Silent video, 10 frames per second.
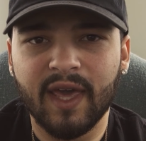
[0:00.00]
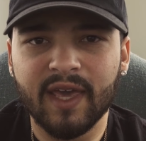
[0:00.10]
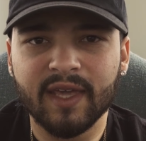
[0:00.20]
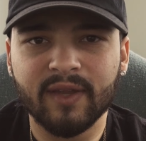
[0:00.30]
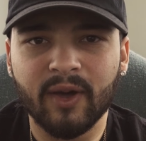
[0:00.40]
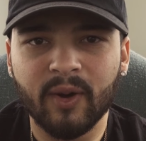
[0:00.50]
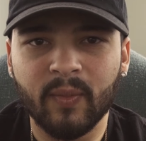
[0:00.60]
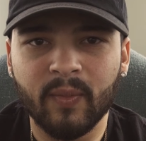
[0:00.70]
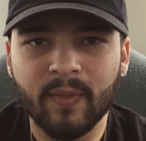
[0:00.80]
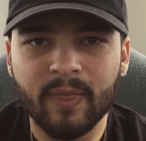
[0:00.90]
And,
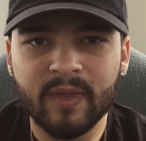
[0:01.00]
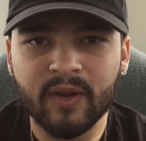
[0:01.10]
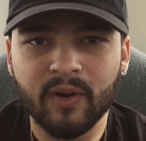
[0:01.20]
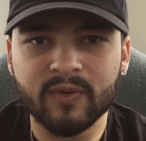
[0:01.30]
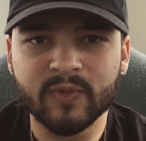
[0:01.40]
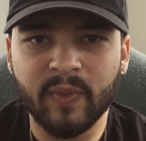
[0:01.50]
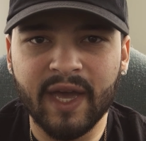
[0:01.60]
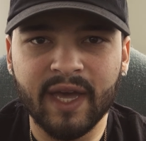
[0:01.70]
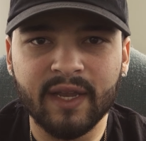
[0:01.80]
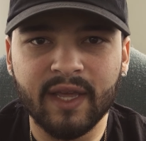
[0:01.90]
it was
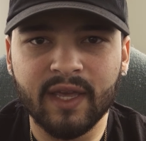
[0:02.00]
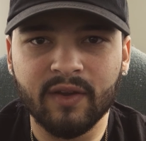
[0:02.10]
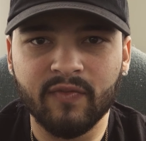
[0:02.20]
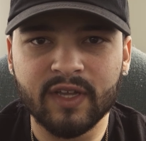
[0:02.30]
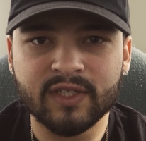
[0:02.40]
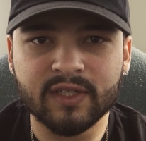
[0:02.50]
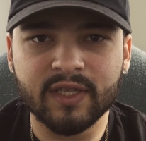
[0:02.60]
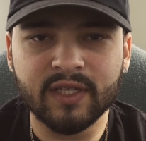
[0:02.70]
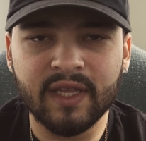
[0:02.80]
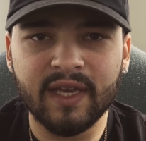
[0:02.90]
bad. And
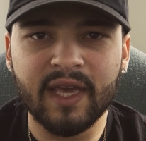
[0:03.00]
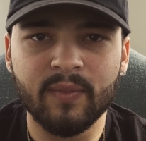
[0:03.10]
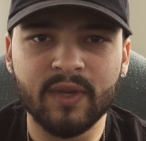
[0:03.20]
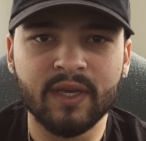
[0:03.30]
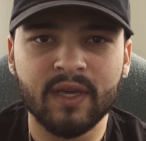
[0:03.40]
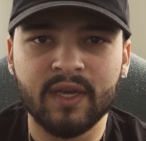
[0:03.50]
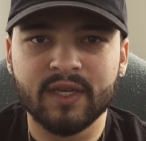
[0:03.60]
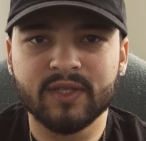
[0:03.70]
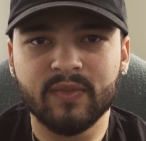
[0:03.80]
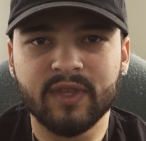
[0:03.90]
eventually they gave me
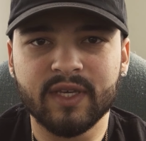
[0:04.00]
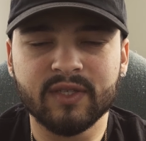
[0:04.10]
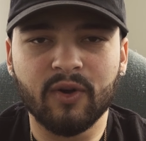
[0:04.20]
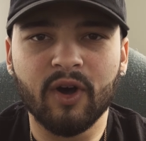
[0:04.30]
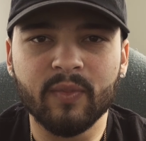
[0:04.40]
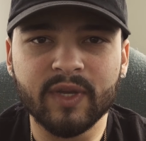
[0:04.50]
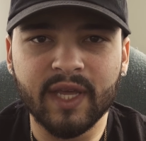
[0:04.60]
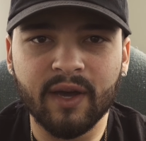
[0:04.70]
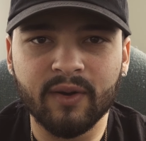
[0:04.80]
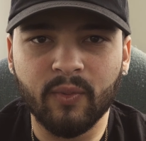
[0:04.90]
some things to calm me
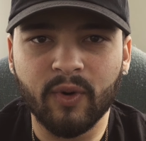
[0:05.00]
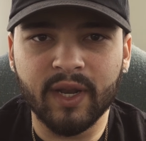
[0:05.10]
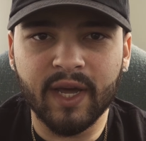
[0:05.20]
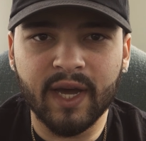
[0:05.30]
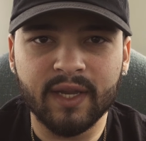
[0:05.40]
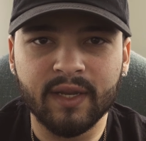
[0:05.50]
down and whatnot,